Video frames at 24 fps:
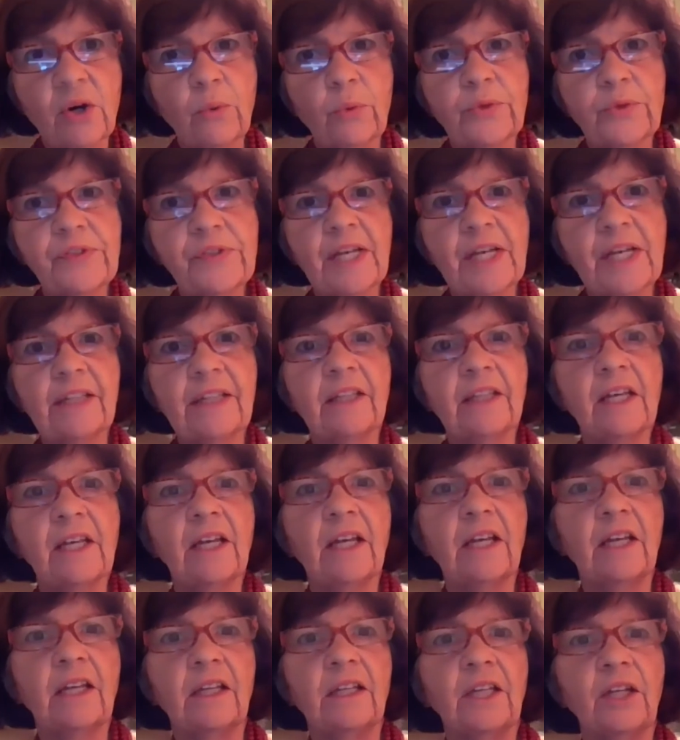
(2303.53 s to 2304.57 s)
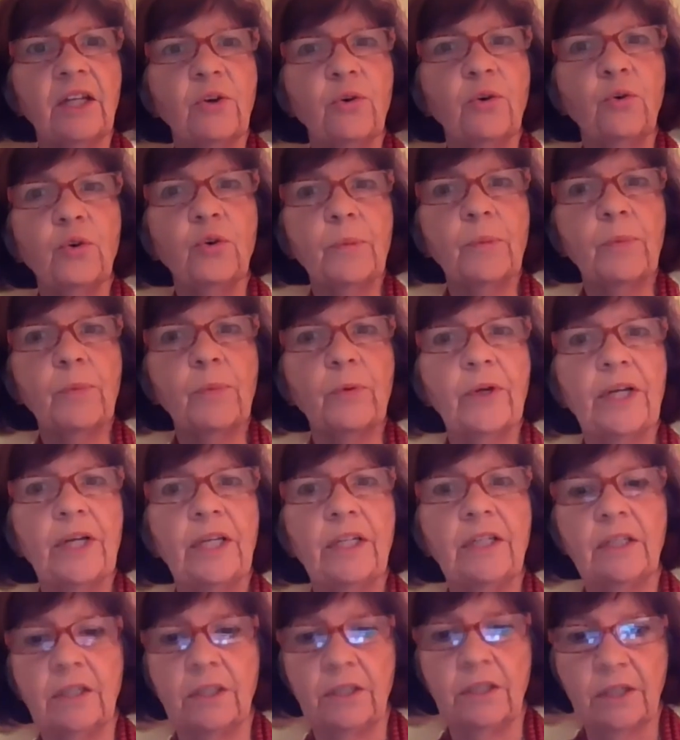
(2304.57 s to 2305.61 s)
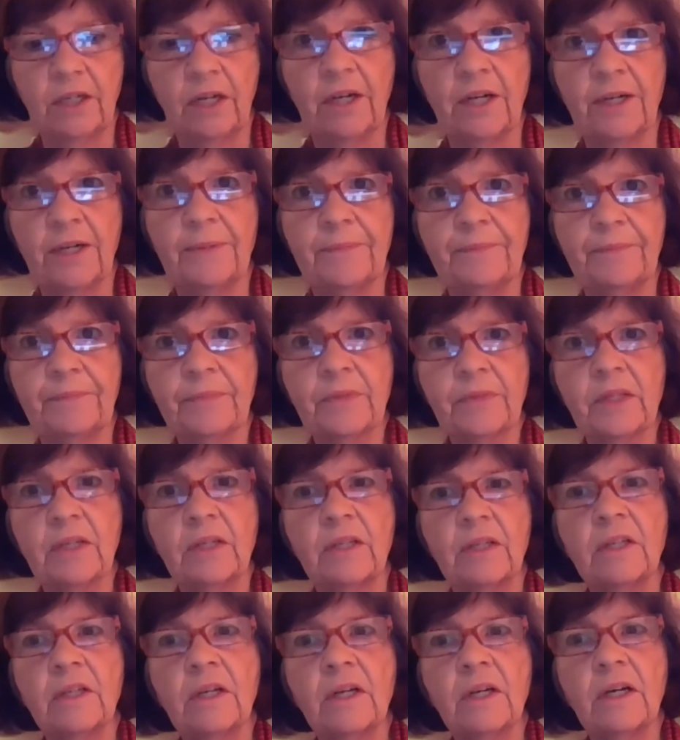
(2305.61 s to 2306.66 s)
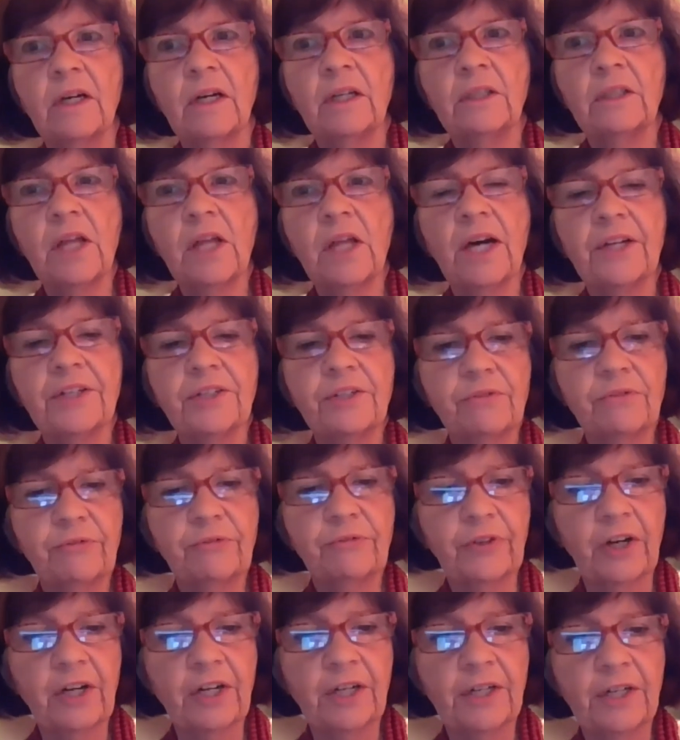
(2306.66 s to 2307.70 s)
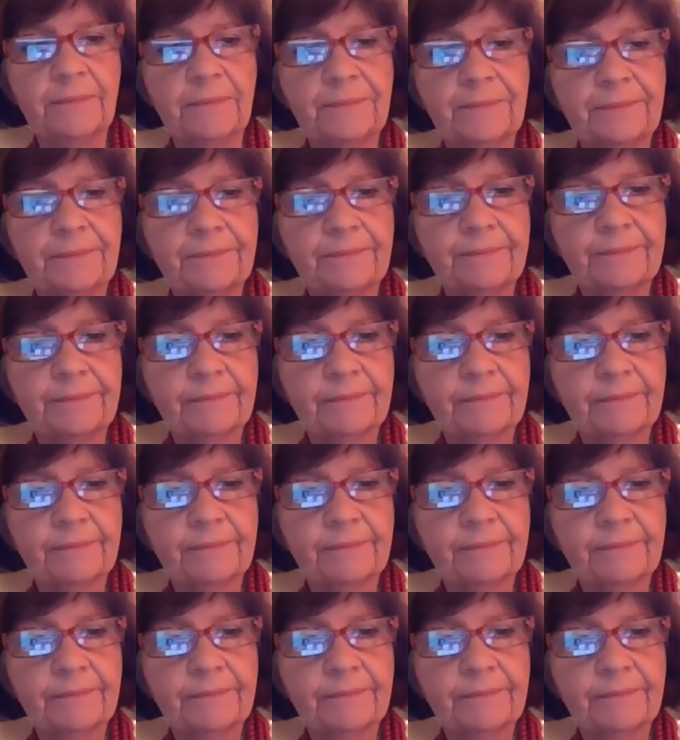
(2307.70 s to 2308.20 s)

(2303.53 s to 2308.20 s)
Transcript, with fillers: was that they incorporated um, a lot of um,